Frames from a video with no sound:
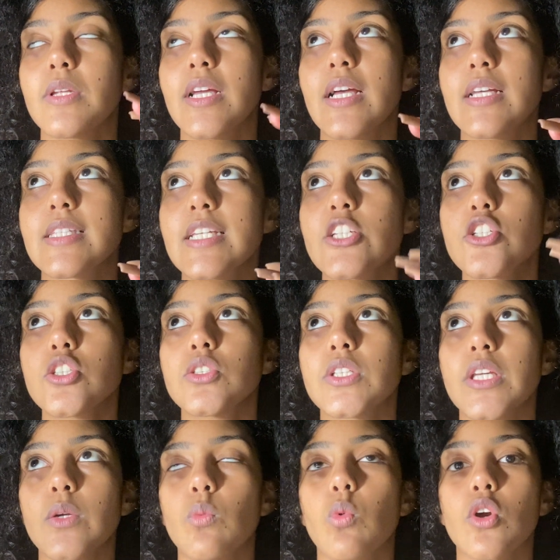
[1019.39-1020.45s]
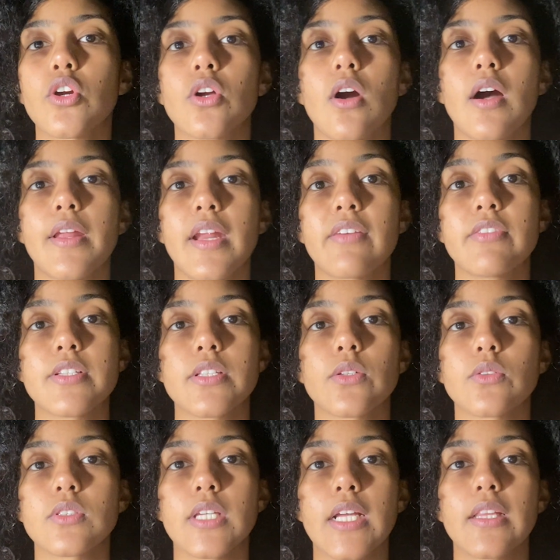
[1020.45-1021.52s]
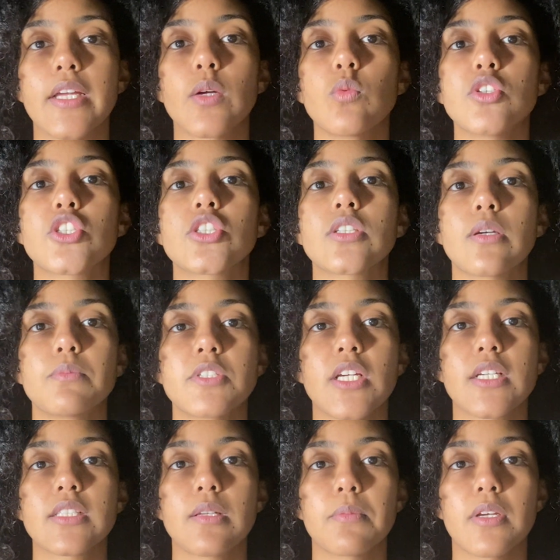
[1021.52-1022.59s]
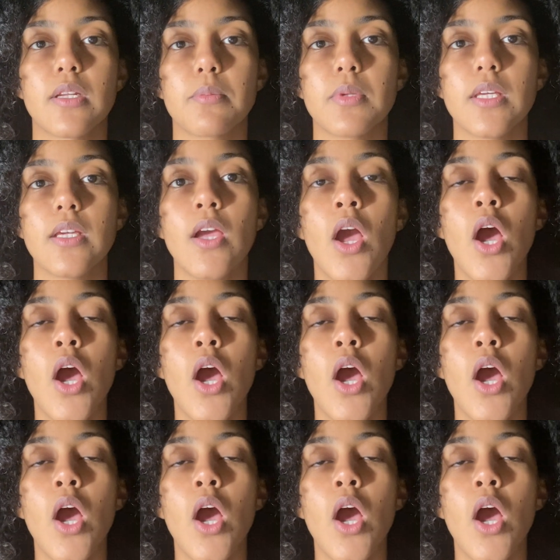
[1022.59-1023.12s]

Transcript: essentially work on every single day, like which subjects I'm going to be